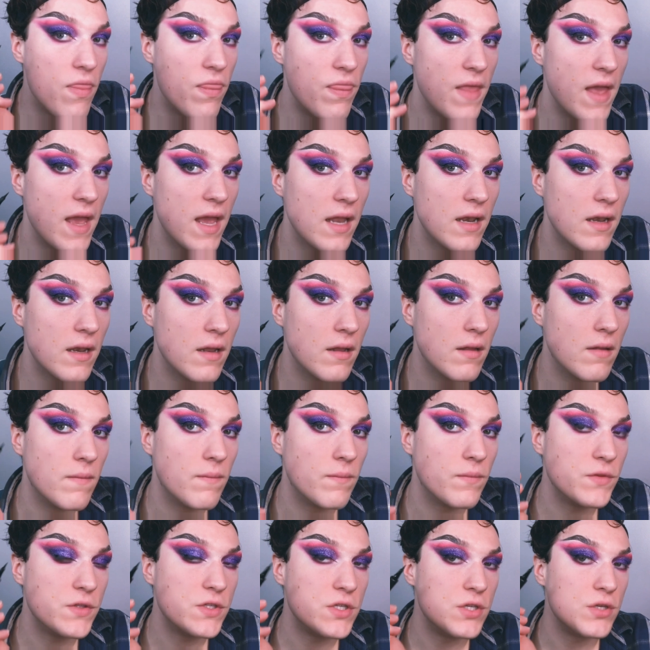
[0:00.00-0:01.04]
then
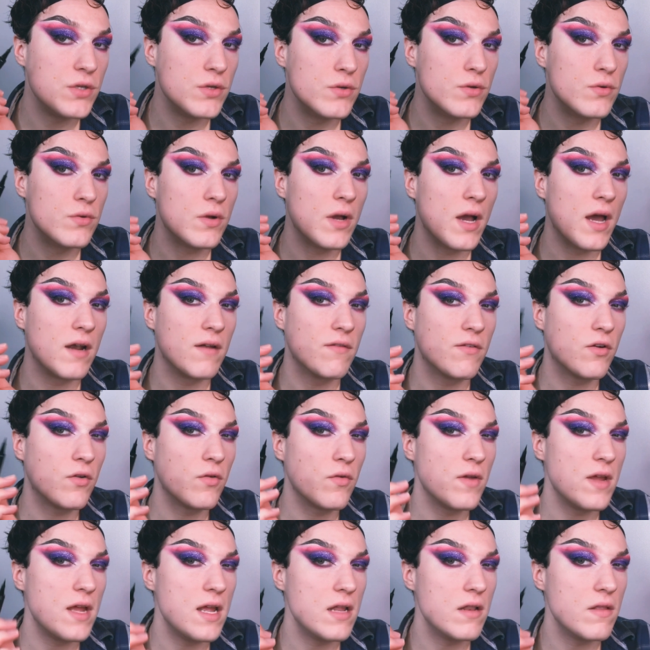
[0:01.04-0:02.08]
to kind of
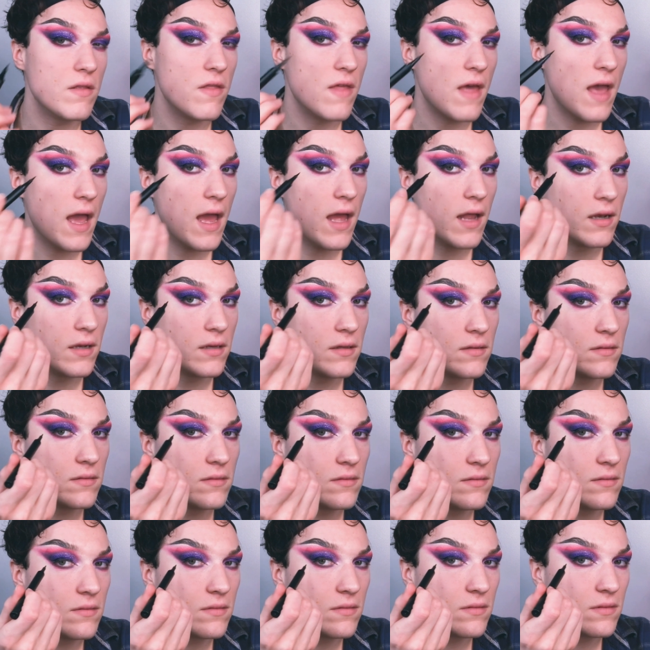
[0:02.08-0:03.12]
create that
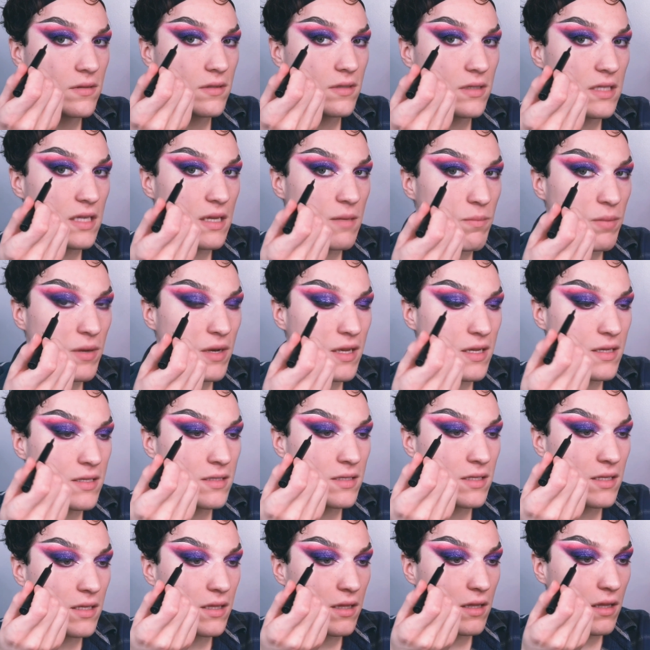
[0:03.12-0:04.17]

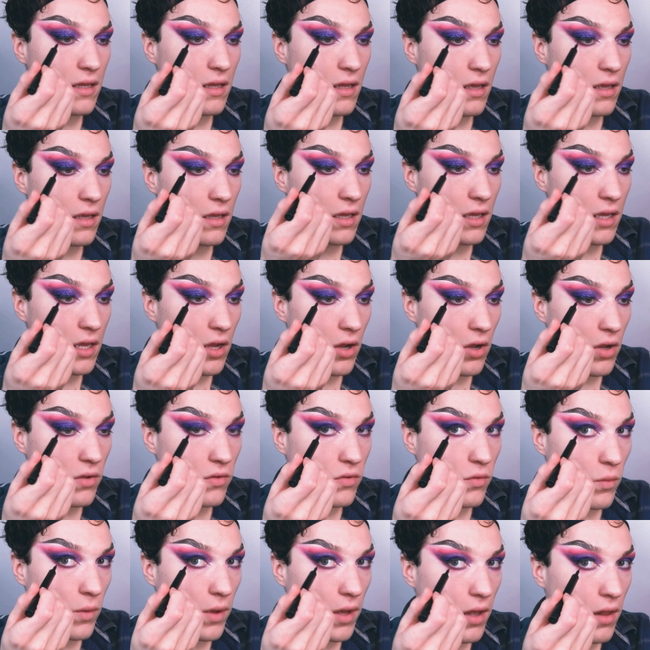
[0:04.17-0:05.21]
deepness in here as
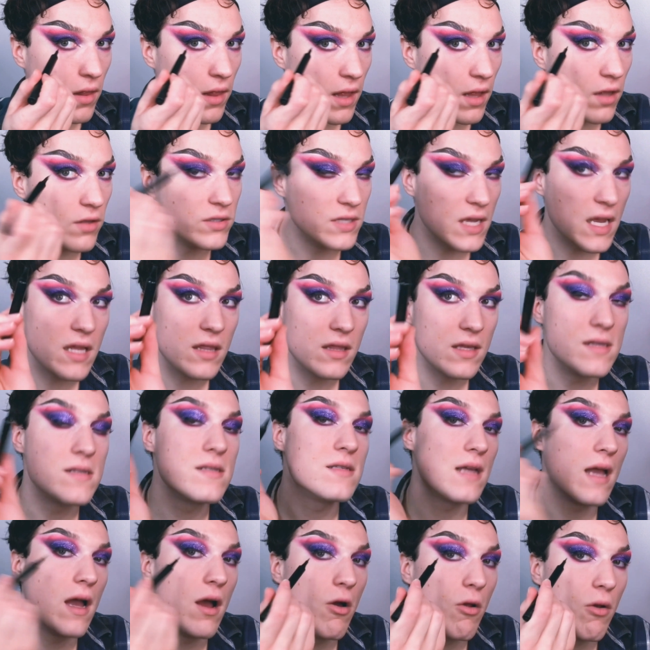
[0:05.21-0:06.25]
well, I'll take this
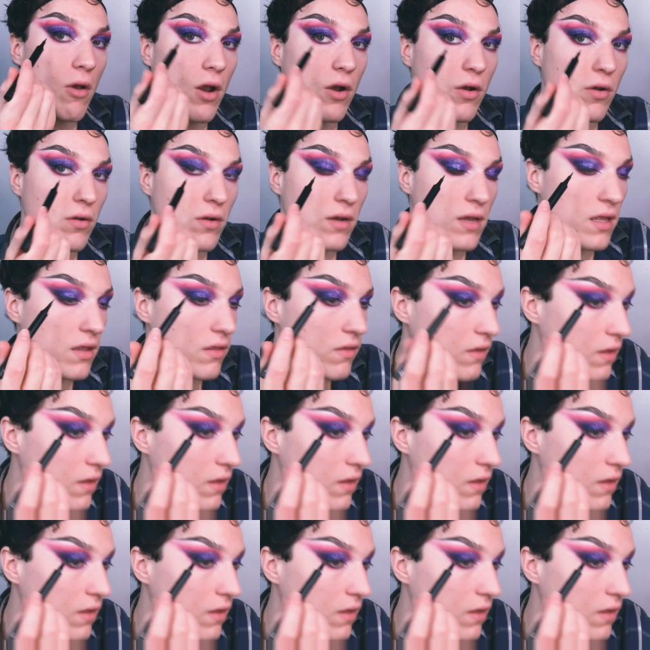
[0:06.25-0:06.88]
down underneath